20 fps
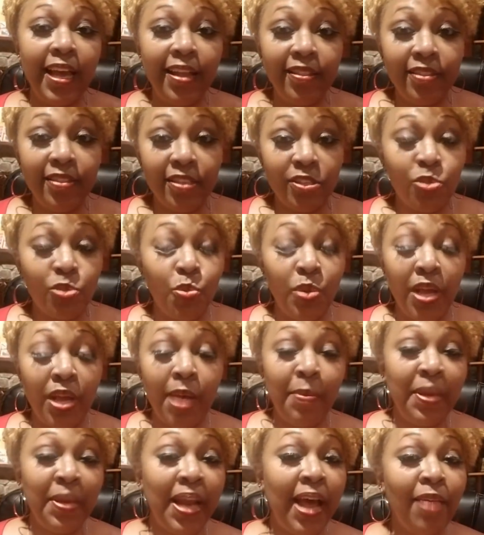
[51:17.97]
the
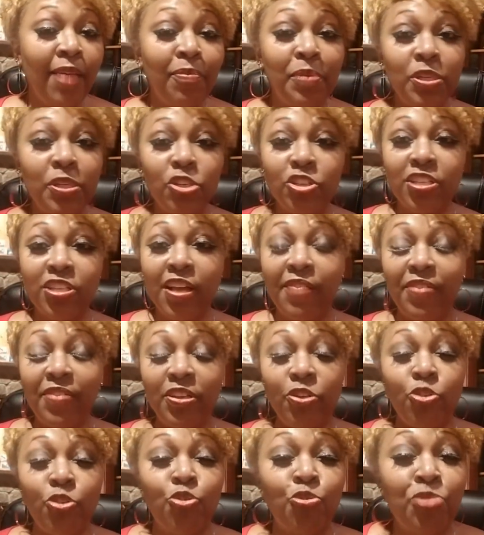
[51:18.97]
music.
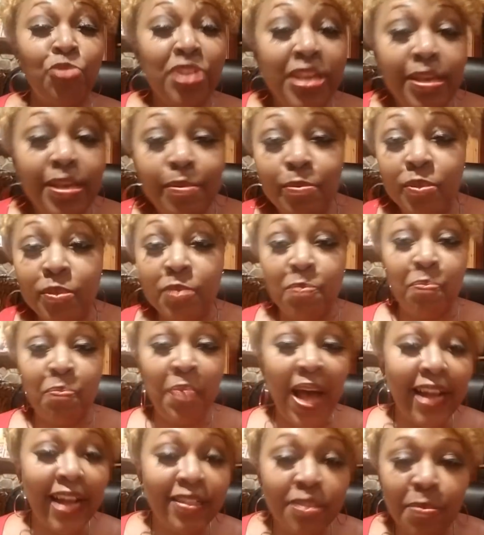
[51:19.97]
And
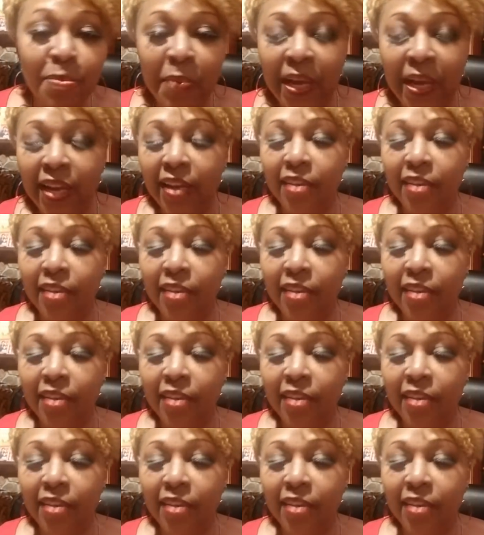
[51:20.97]
I